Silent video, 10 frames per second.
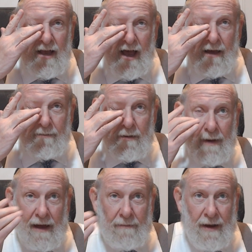
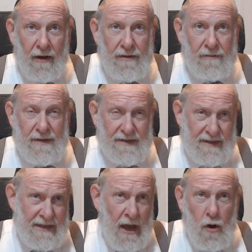by other
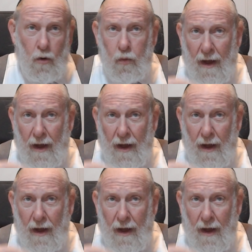mitzvahs. Whether